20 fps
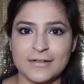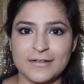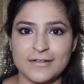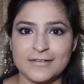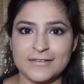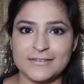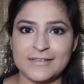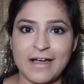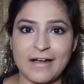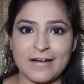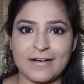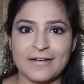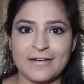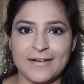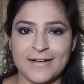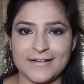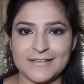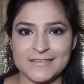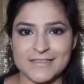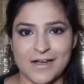the
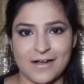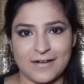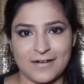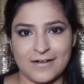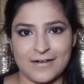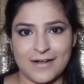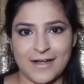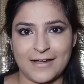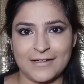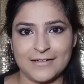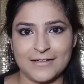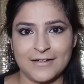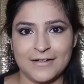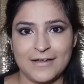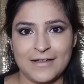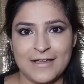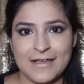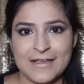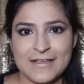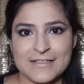darker and darker color.
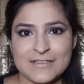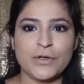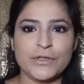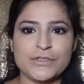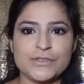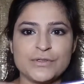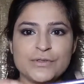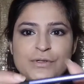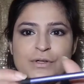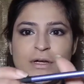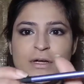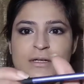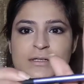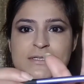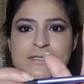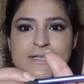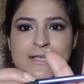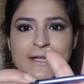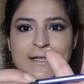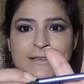I'm going
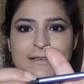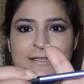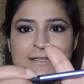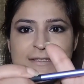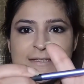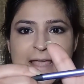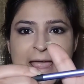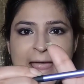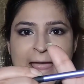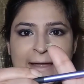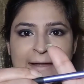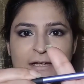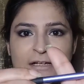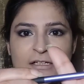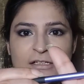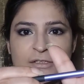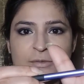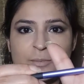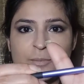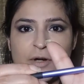to take this
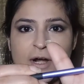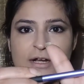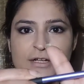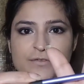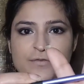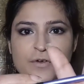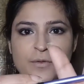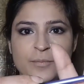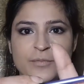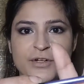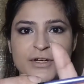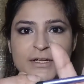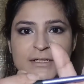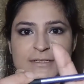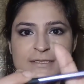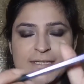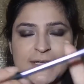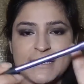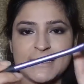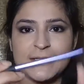angled brush from
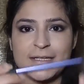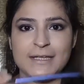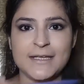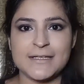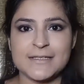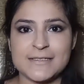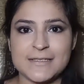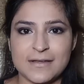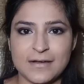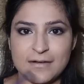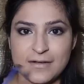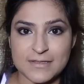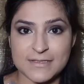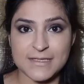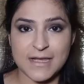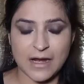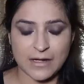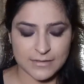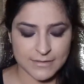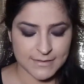Real Techniques
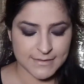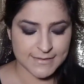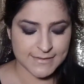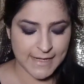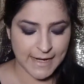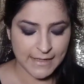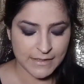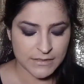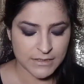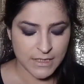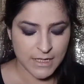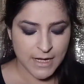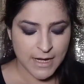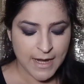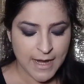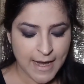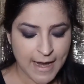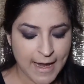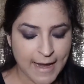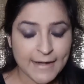starter set,
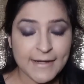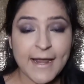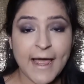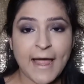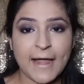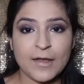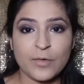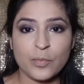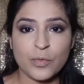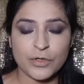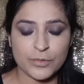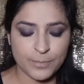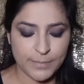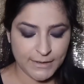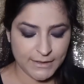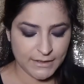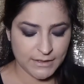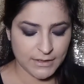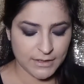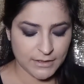and I would
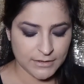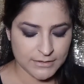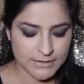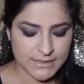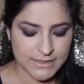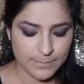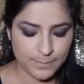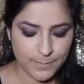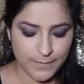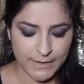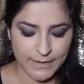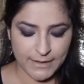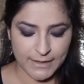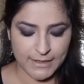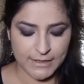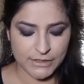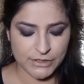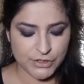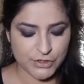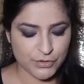be
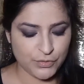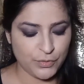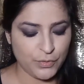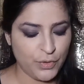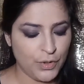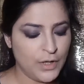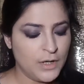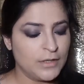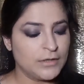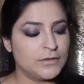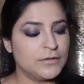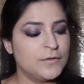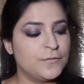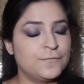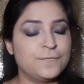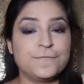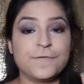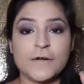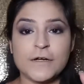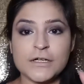dipping into the
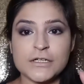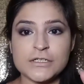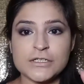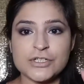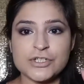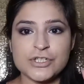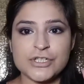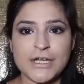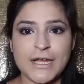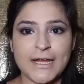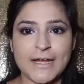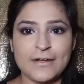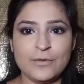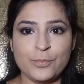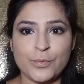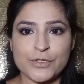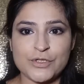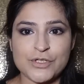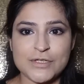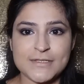first shade,
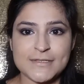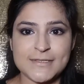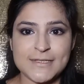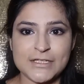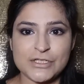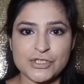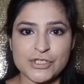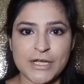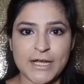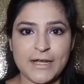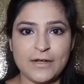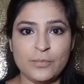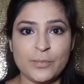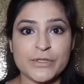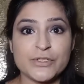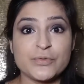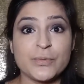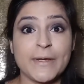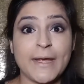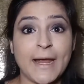which is this shade
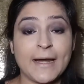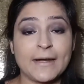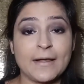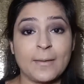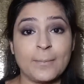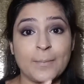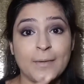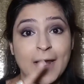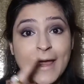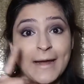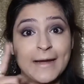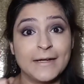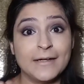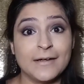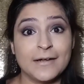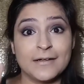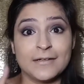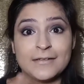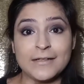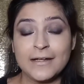which we had
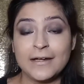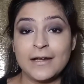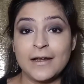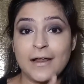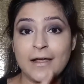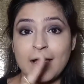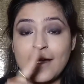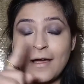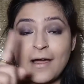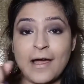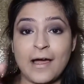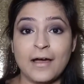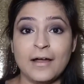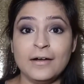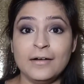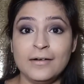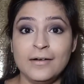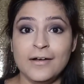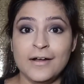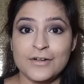applied till
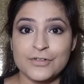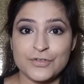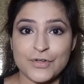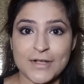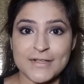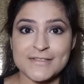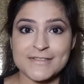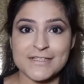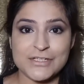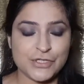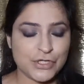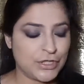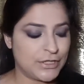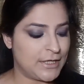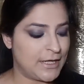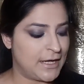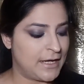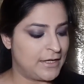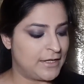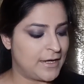our
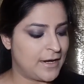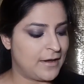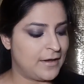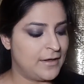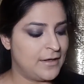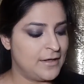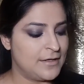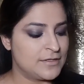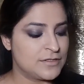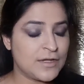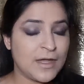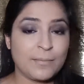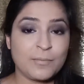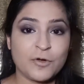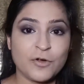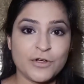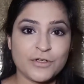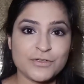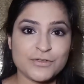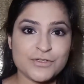transition area. So I'm
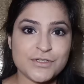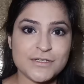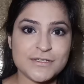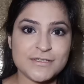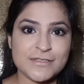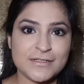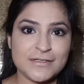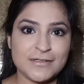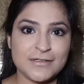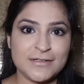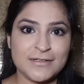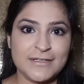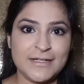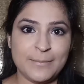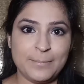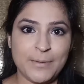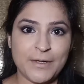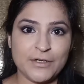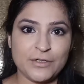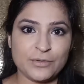going to just
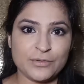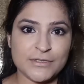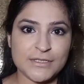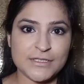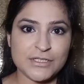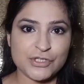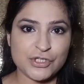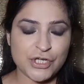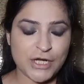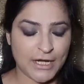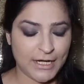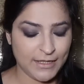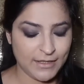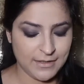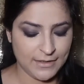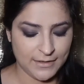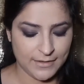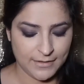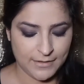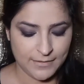dip into this
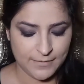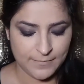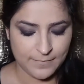shade,